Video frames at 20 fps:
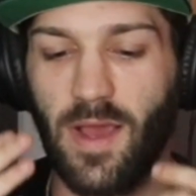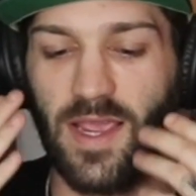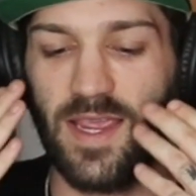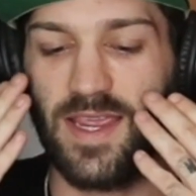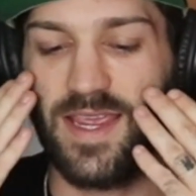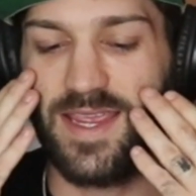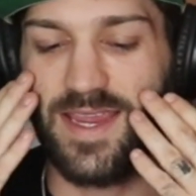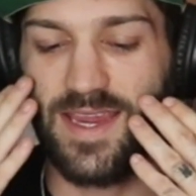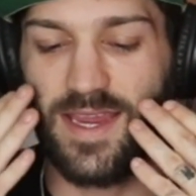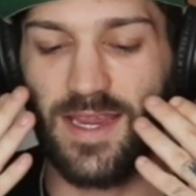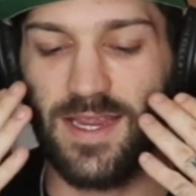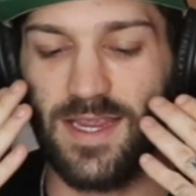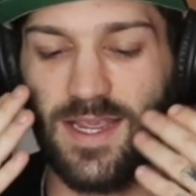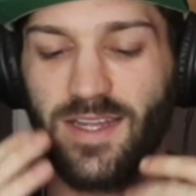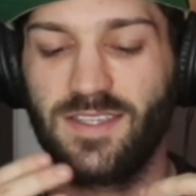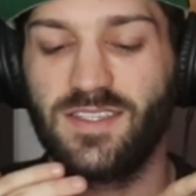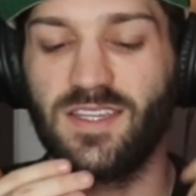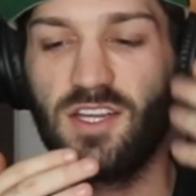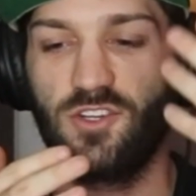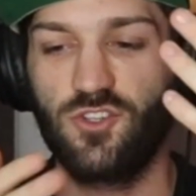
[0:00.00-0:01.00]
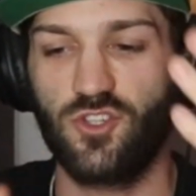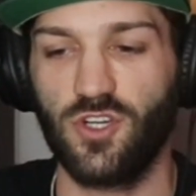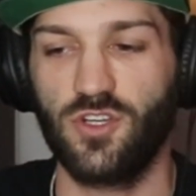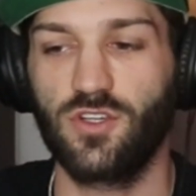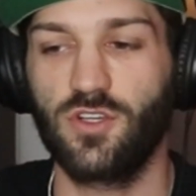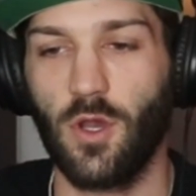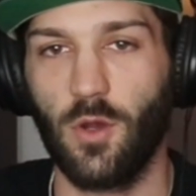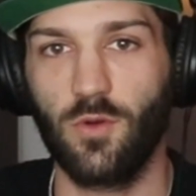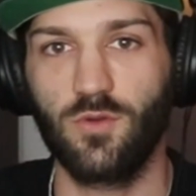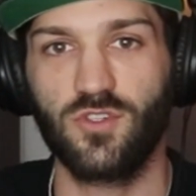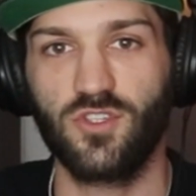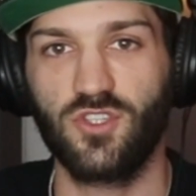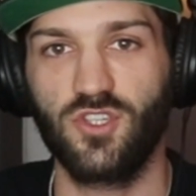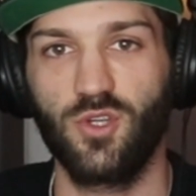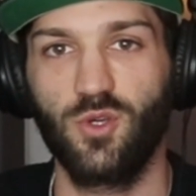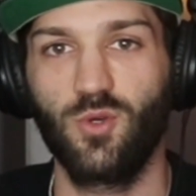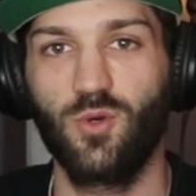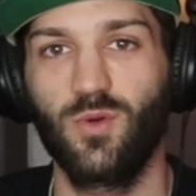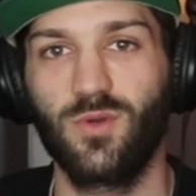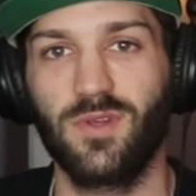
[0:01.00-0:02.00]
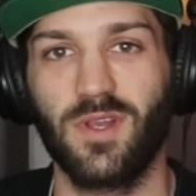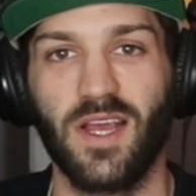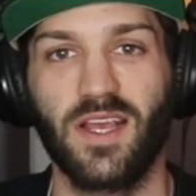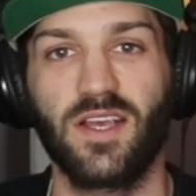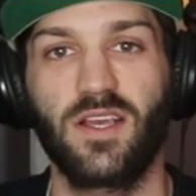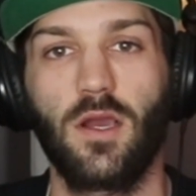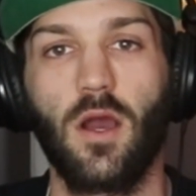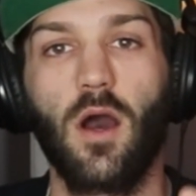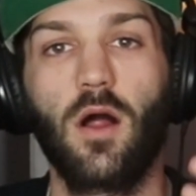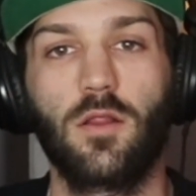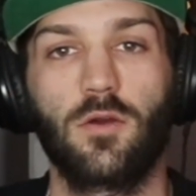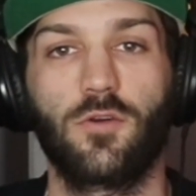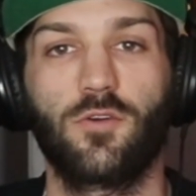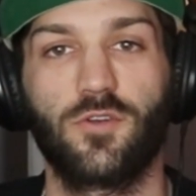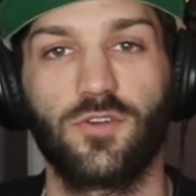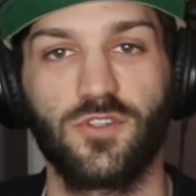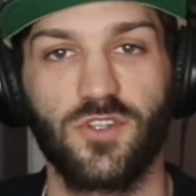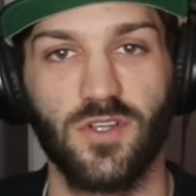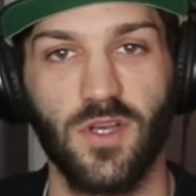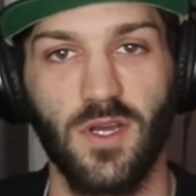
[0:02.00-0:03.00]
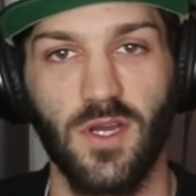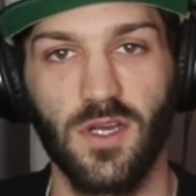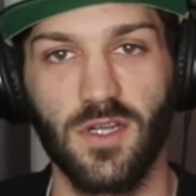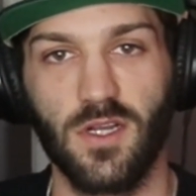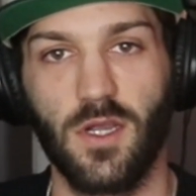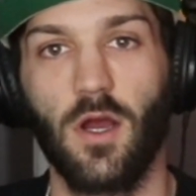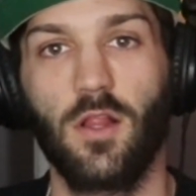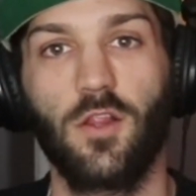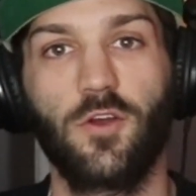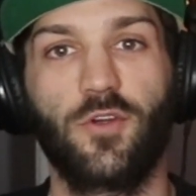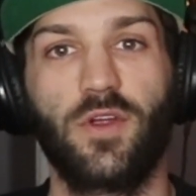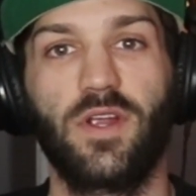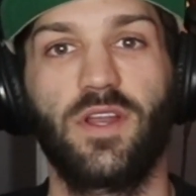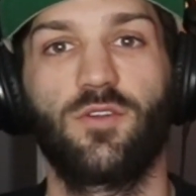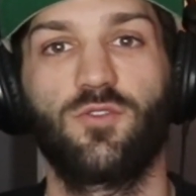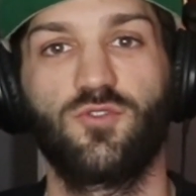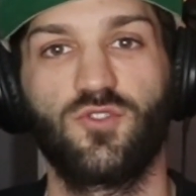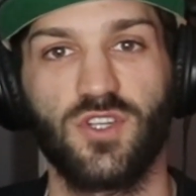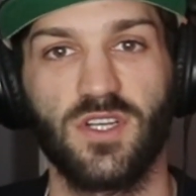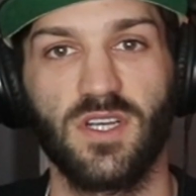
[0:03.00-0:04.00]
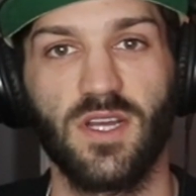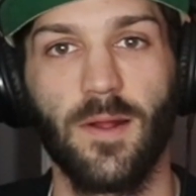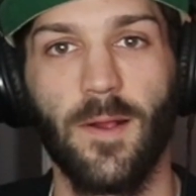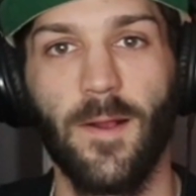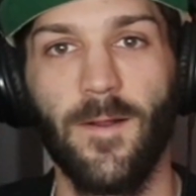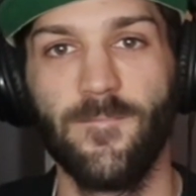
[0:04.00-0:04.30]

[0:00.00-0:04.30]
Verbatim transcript: my attention goes to, like colors, color energy.